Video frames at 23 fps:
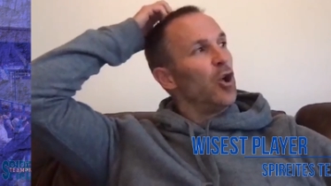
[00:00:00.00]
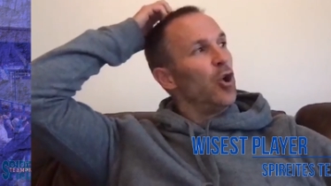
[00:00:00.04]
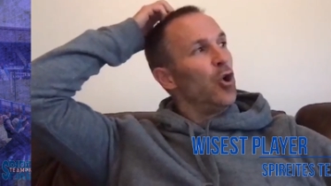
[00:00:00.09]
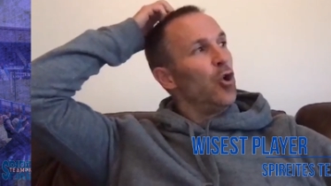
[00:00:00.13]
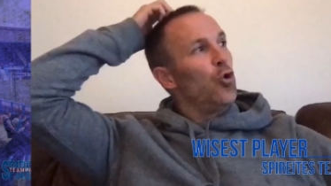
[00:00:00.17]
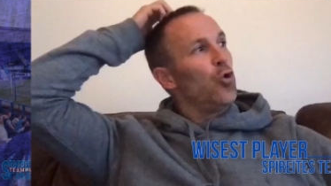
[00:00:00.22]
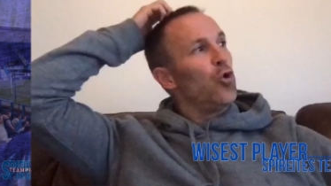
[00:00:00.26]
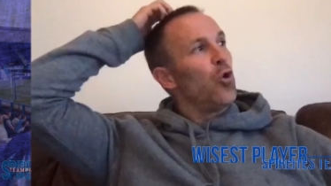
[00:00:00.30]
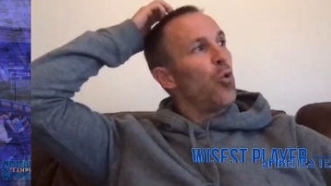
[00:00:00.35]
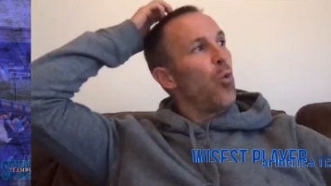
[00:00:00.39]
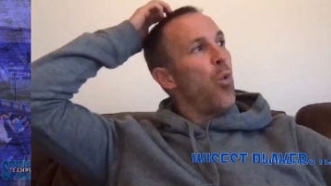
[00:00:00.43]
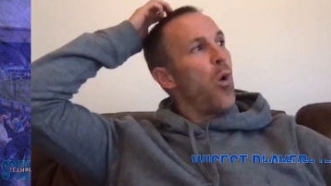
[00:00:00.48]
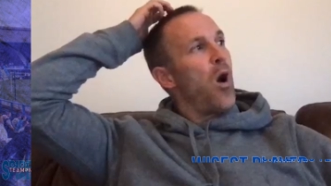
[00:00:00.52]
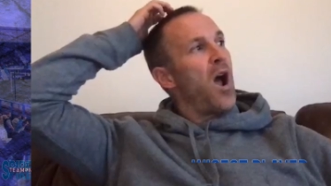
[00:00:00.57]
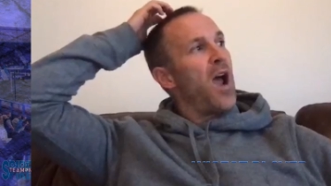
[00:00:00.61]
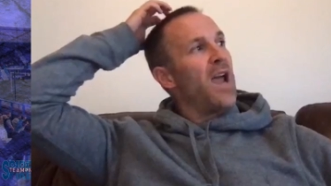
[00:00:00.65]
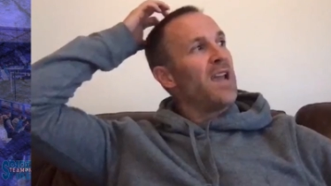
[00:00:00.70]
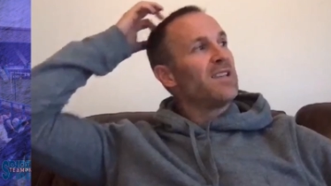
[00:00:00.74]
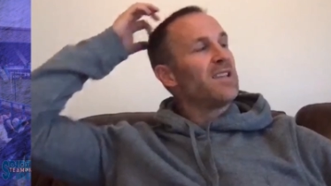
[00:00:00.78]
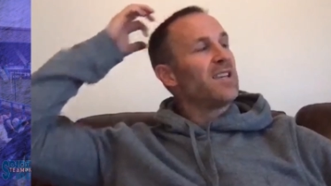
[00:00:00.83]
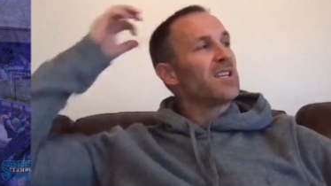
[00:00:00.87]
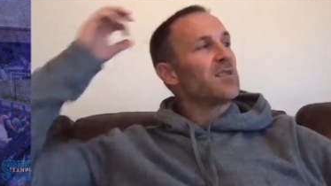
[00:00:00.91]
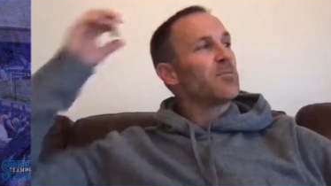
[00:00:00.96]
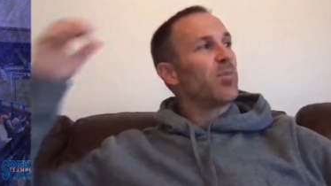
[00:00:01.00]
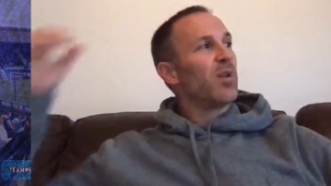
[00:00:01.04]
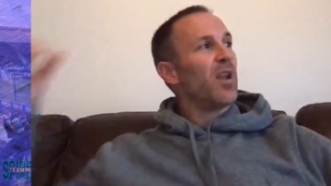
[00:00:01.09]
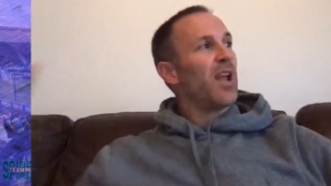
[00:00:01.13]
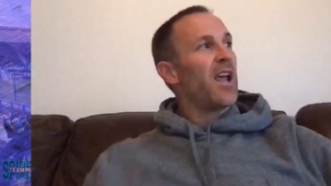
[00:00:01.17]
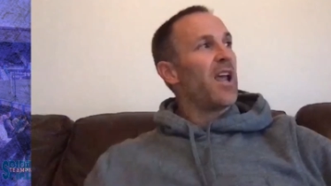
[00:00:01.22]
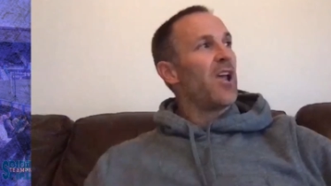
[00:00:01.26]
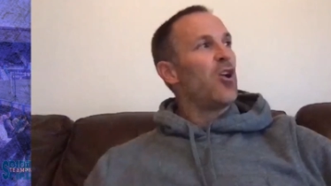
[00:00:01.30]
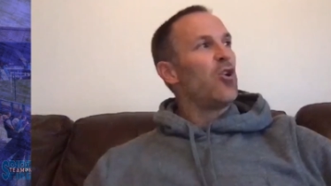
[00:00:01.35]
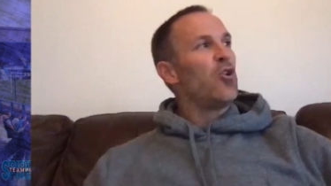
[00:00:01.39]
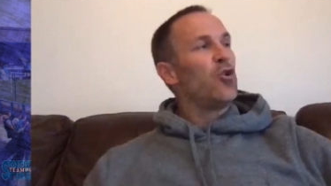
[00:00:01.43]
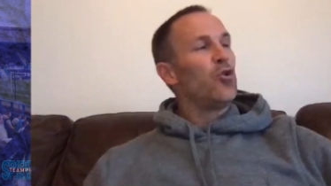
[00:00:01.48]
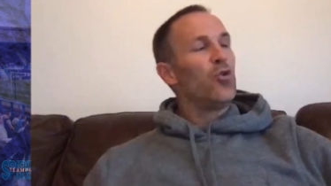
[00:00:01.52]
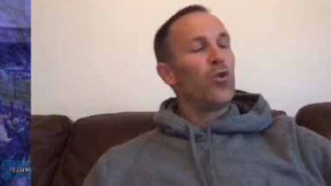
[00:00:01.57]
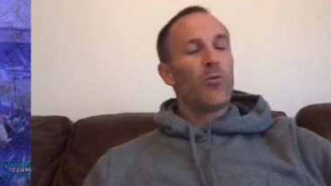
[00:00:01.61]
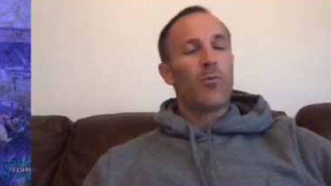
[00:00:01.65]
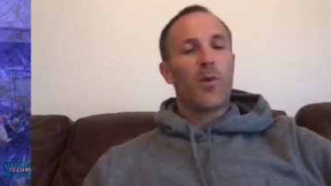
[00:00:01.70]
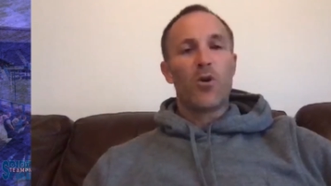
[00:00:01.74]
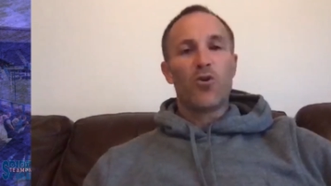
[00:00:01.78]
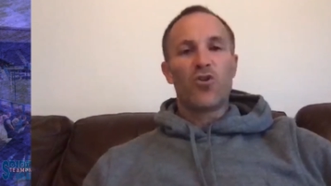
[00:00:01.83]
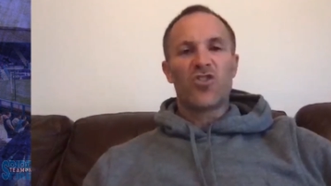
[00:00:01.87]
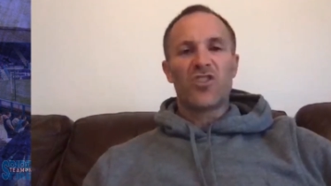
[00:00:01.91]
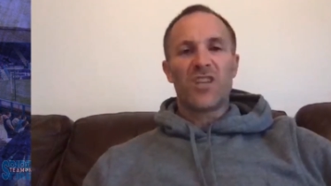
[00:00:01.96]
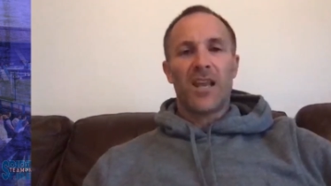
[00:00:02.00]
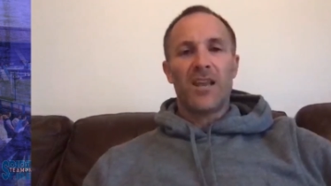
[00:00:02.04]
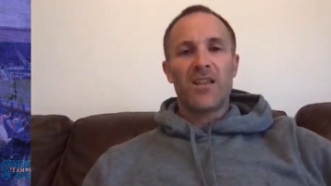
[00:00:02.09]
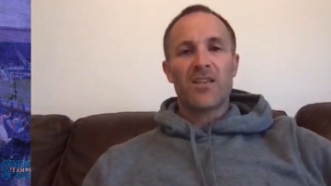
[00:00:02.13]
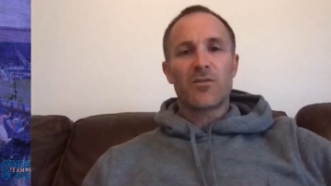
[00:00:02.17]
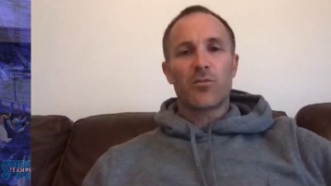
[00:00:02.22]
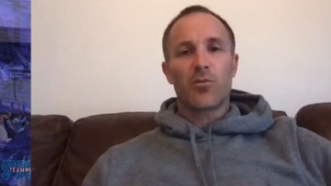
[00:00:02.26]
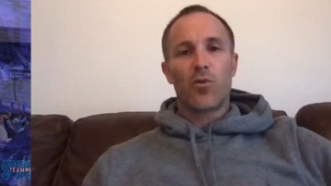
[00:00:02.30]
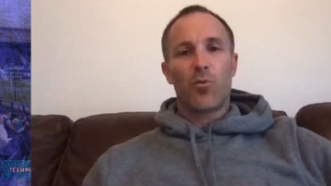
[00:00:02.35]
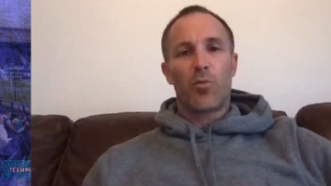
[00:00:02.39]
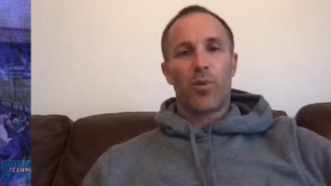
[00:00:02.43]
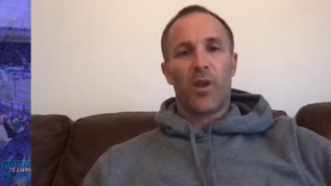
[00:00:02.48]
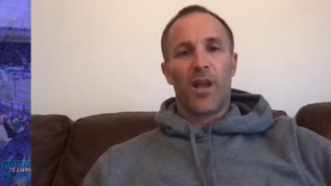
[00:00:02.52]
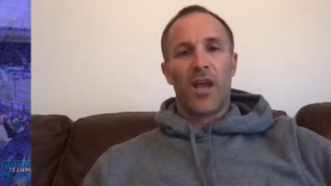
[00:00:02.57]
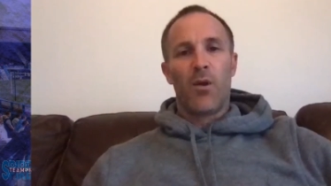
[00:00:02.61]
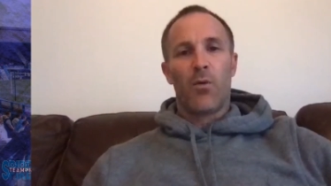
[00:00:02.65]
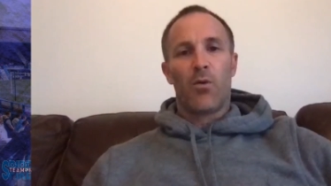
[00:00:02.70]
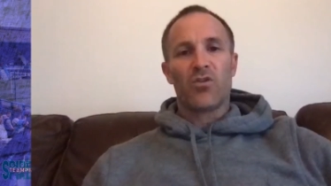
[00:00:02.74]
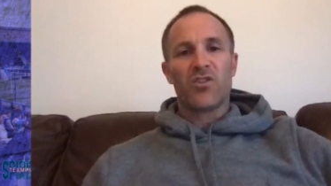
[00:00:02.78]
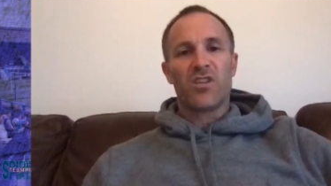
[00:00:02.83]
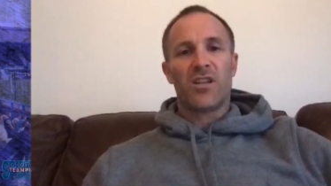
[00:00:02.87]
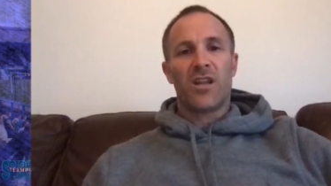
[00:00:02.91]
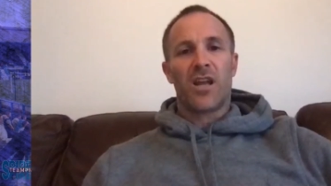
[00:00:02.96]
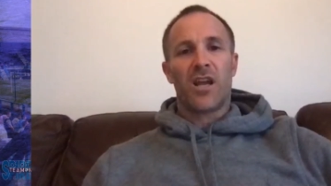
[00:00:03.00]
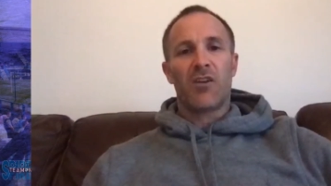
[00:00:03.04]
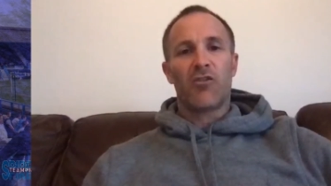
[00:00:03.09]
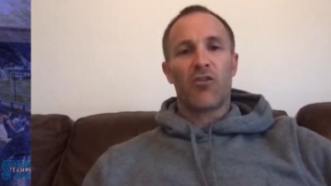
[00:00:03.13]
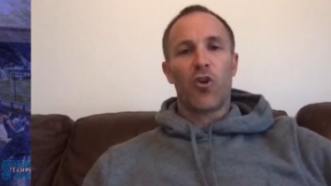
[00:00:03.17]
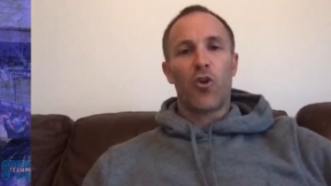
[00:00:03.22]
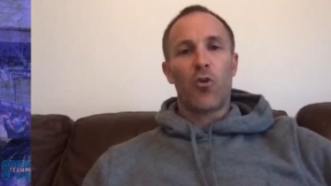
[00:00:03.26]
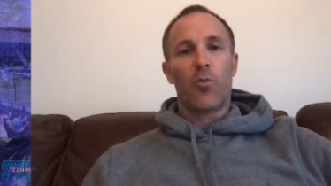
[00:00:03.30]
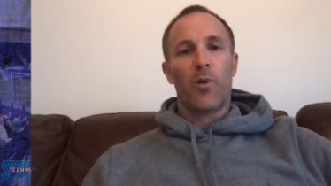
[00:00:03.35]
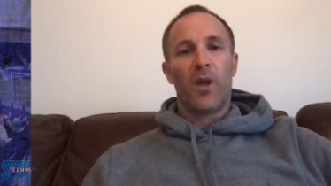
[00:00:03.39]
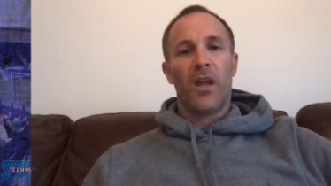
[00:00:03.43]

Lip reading: who the wisest player and who the most sensible player was in that group,